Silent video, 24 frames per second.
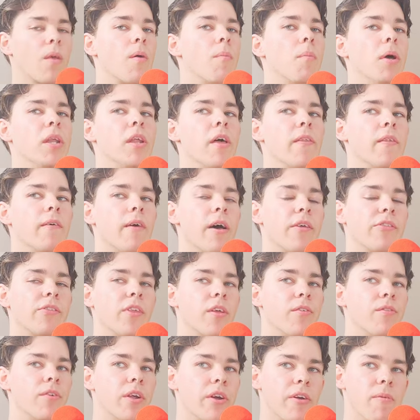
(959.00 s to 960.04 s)
but nonetheless they
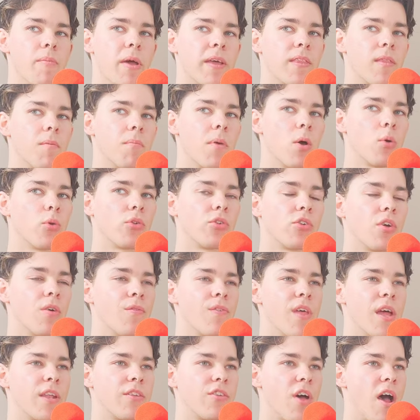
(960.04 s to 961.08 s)
really make the most of
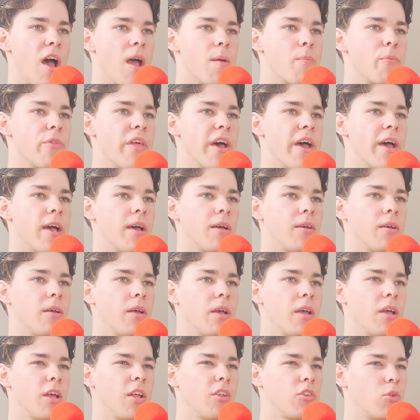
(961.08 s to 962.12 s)
their time there
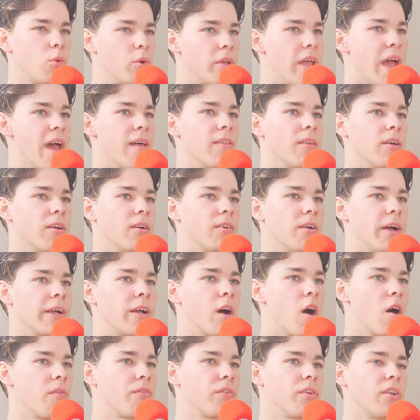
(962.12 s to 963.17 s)
together.
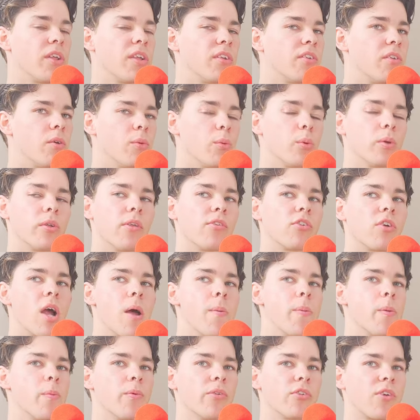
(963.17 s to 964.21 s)
Like often it will
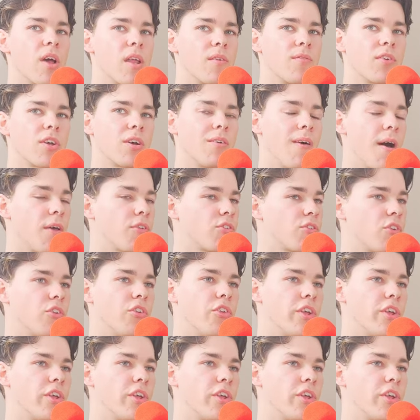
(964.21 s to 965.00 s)
describe them as kind of clustered